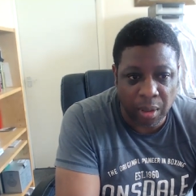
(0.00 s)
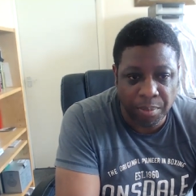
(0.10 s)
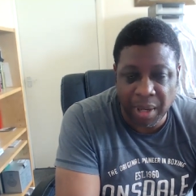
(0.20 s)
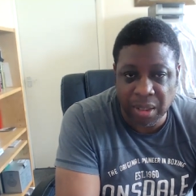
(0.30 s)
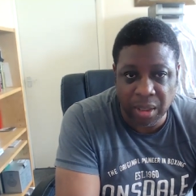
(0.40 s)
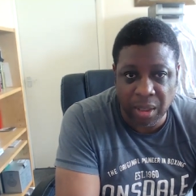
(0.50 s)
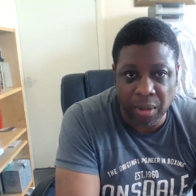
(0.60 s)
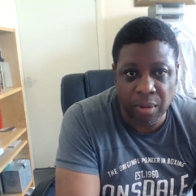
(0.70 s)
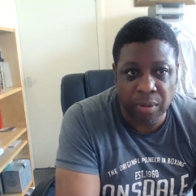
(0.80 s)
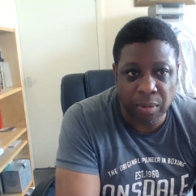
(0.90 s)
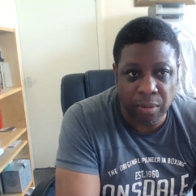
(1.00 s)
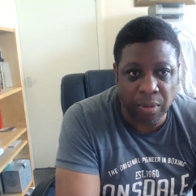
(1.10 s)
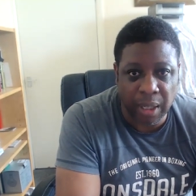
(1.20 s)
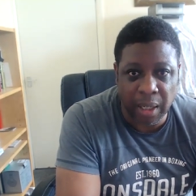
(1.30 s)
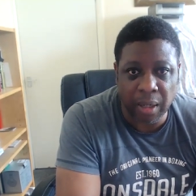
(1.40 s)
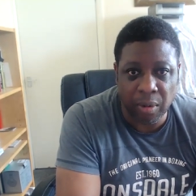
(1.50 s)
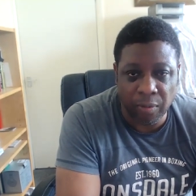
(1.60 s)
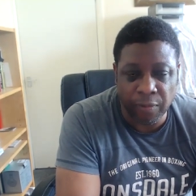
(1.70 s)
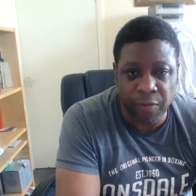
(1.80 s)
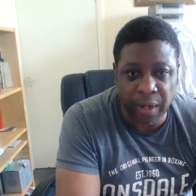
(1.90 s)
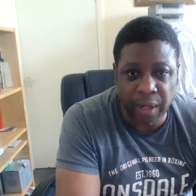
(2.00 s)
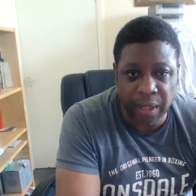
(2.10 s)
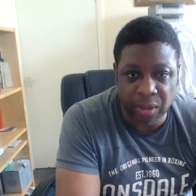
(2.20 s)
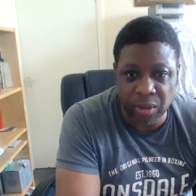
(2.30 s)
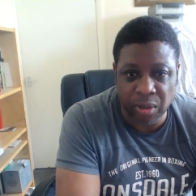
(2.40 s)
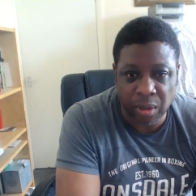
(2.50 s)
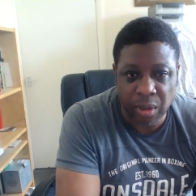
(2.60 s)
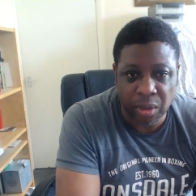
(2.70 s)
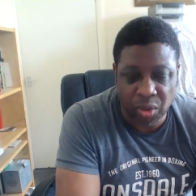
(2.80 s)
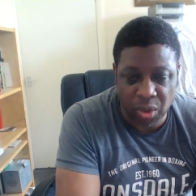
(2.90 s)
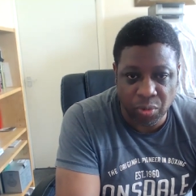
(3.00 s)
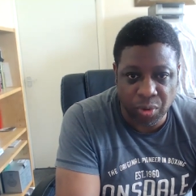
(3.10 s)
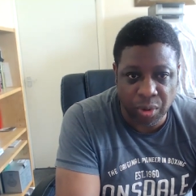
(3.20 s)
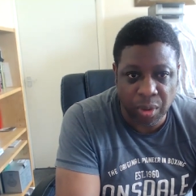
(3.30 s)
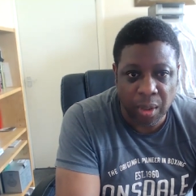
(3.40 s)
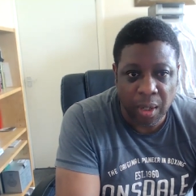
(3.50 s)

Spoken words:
massacre or killing of three innocent children